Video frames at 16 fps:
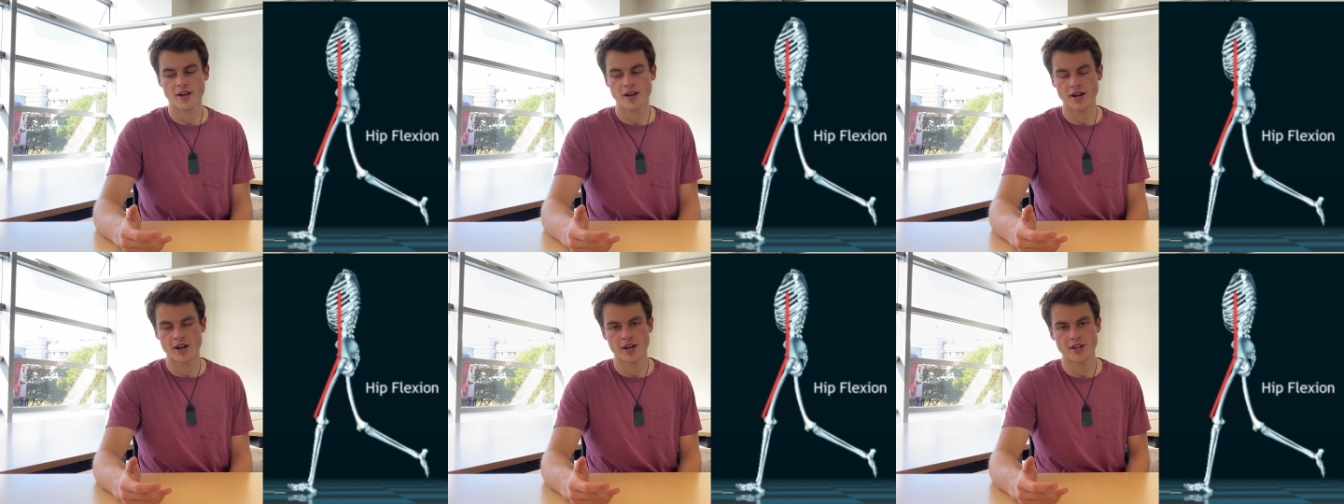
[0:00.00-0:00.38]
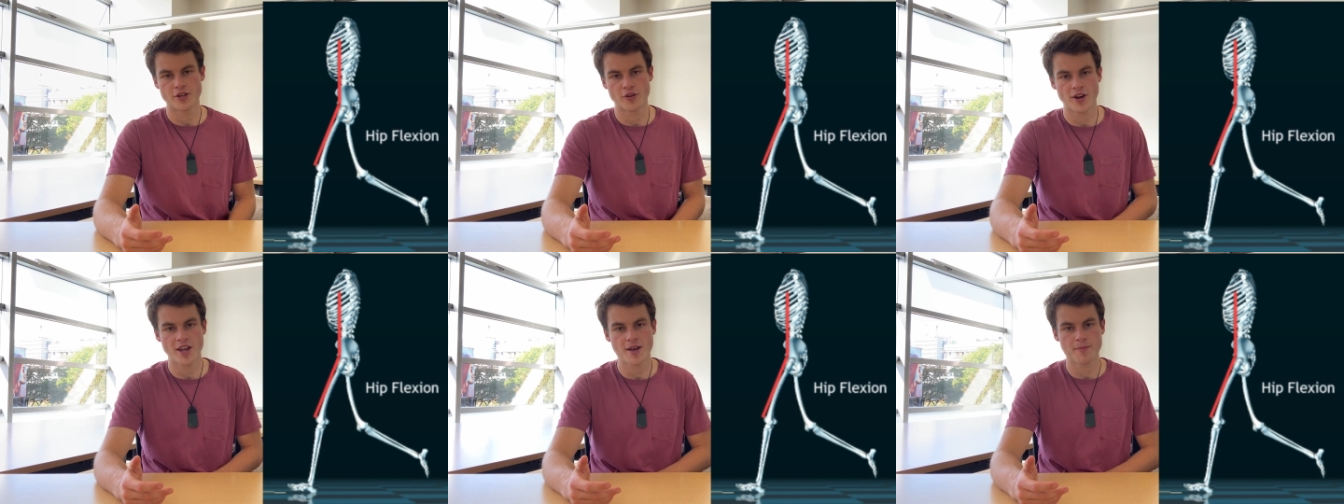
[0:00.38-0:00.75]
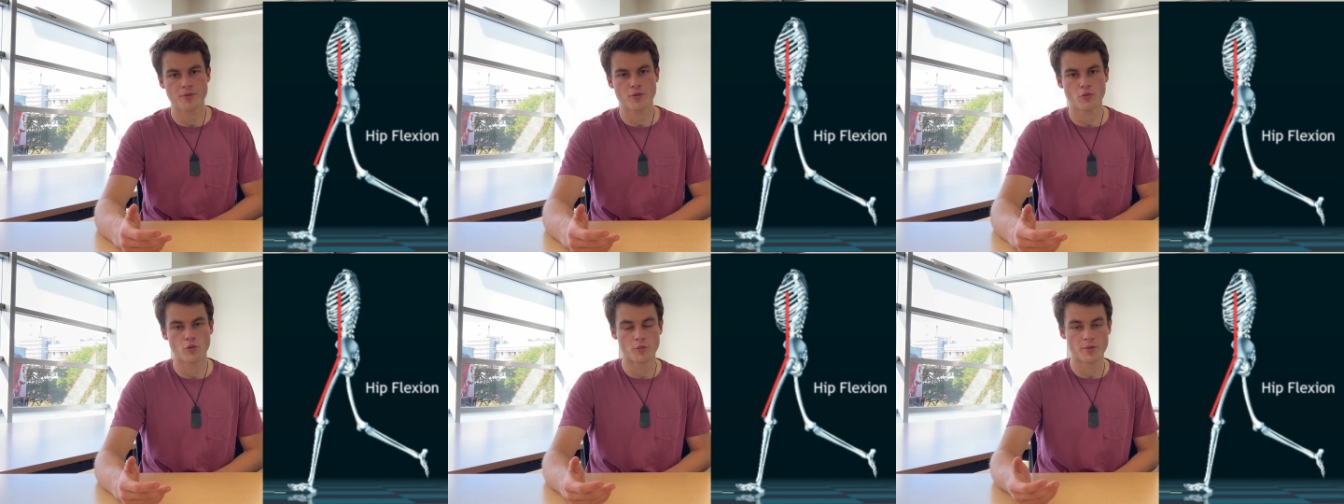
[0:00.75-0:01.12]
uh, your
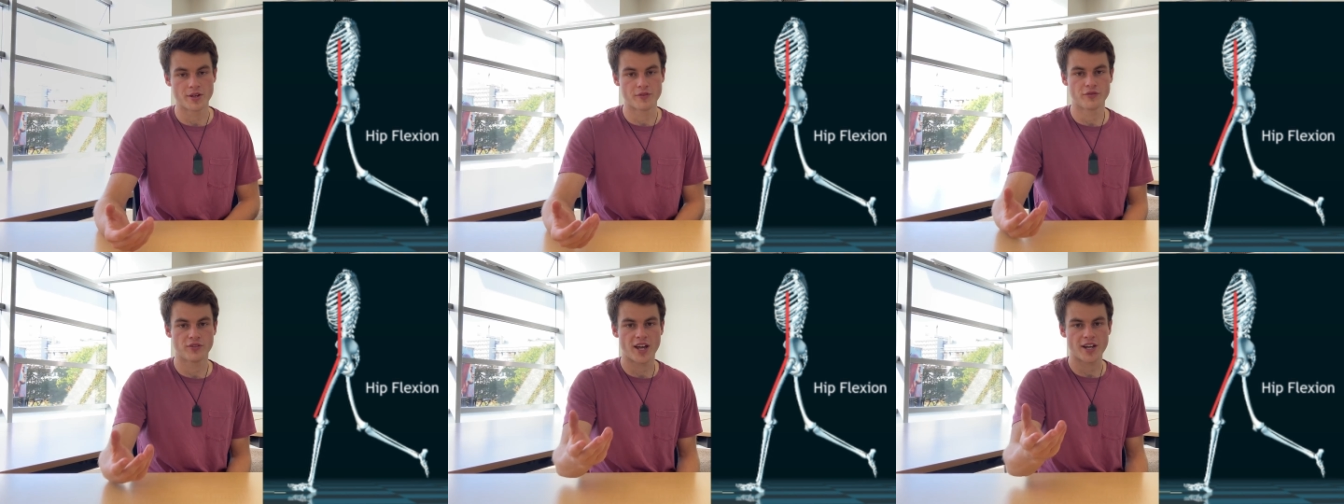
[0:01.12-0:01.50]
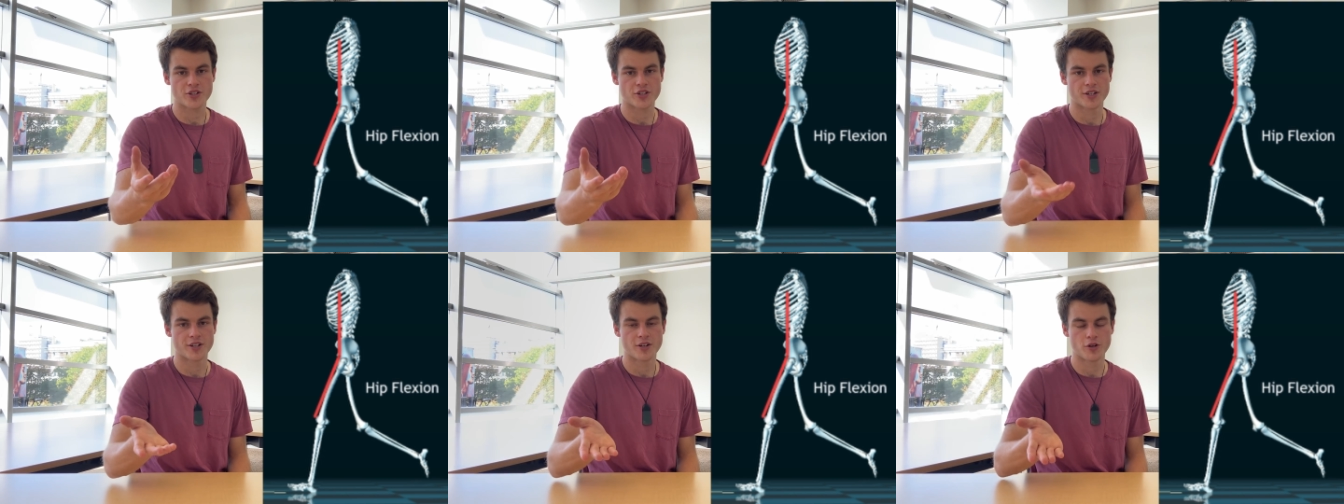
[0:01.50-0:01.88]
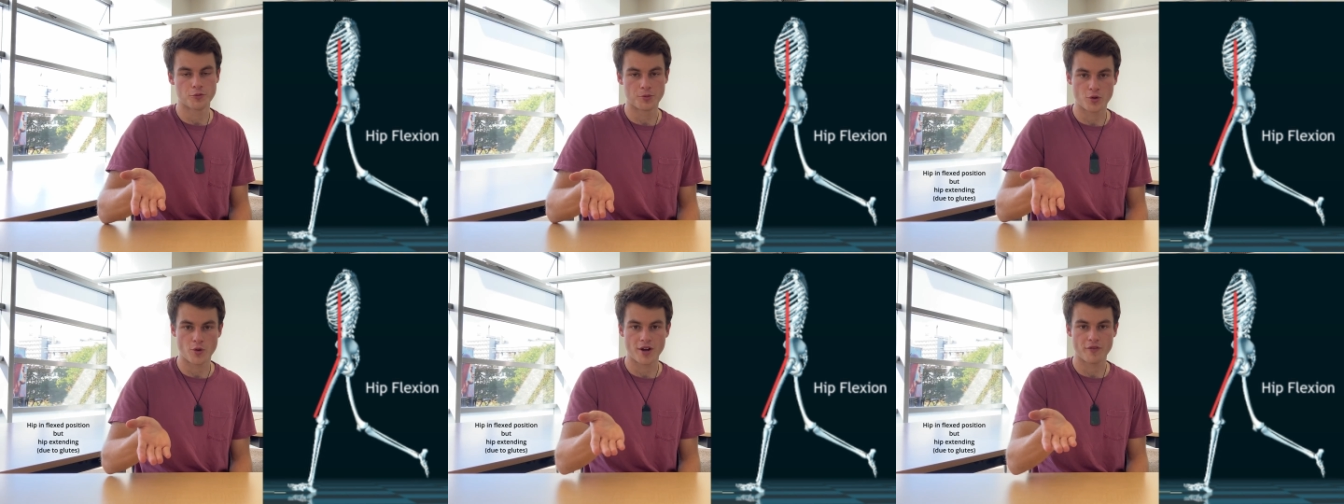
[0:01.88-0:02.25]
hip will be in flexion, it
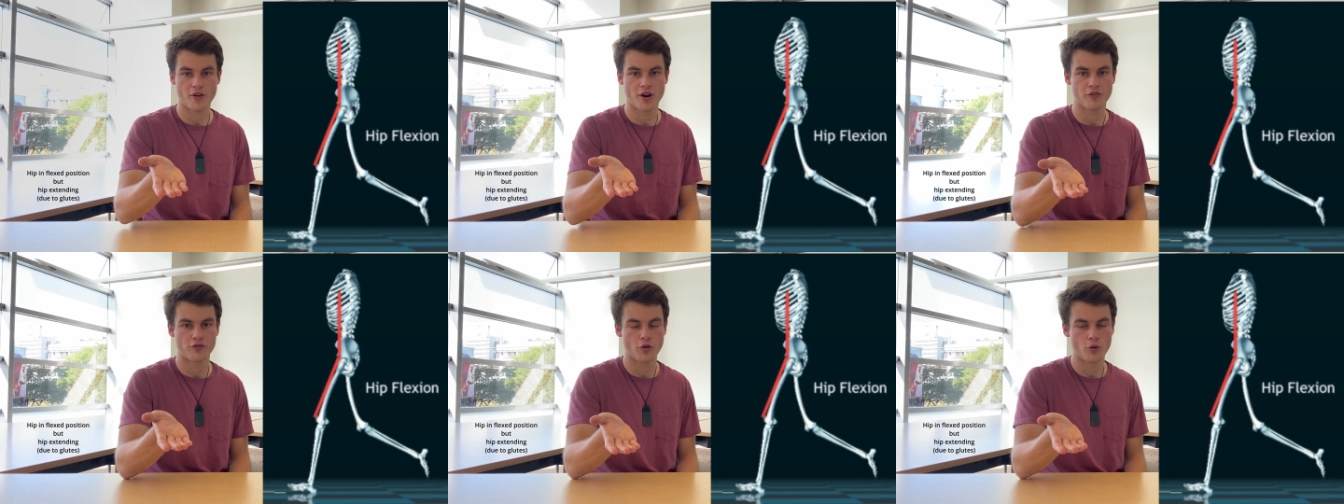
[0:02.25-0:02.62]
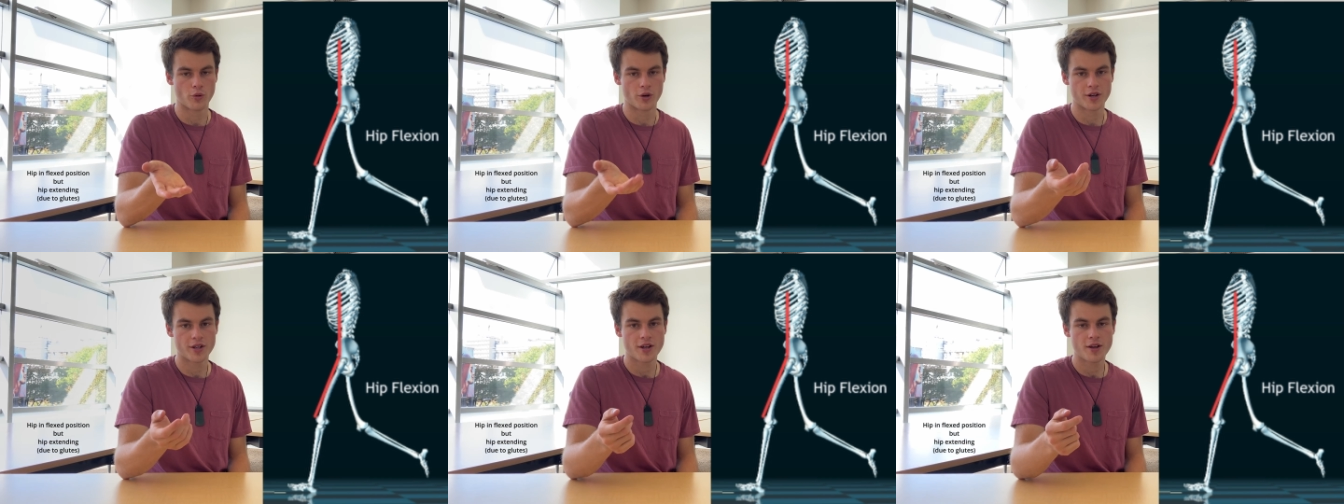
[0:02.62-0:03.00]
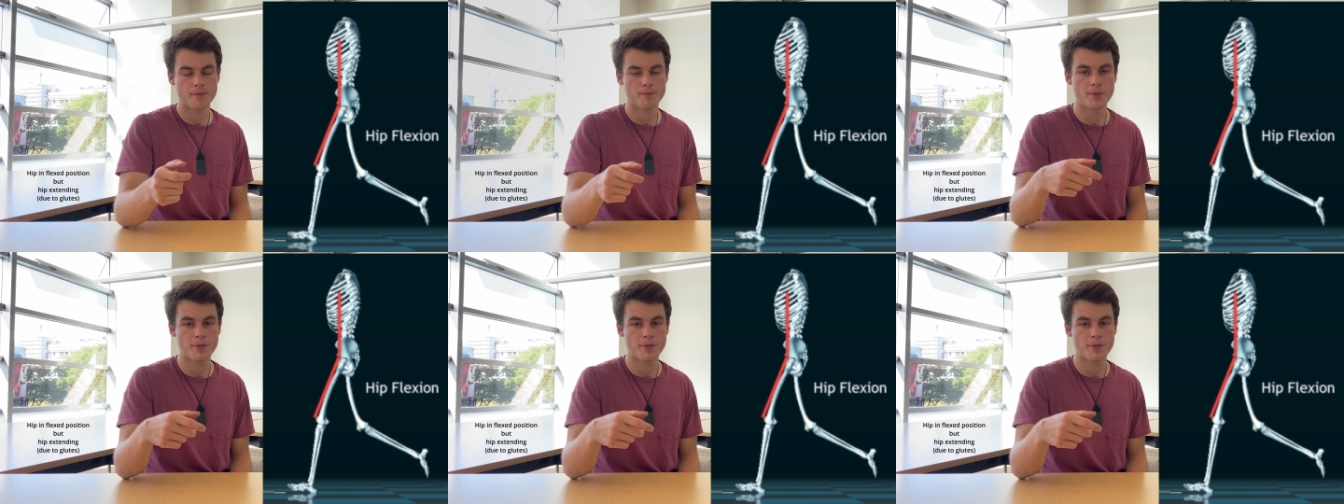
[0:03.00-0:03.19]
will be quite far forward,